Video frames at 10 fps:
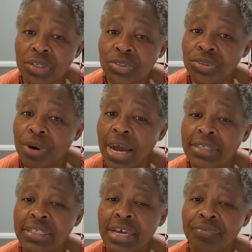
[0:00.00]
to hand
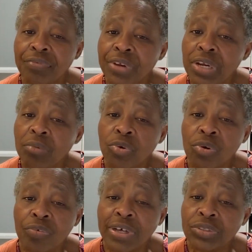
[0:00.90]
their freedom
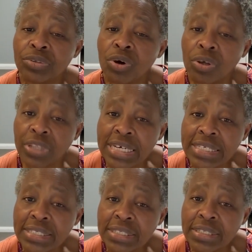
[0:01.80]
over to
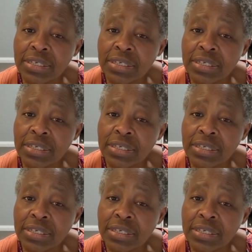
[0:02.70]
others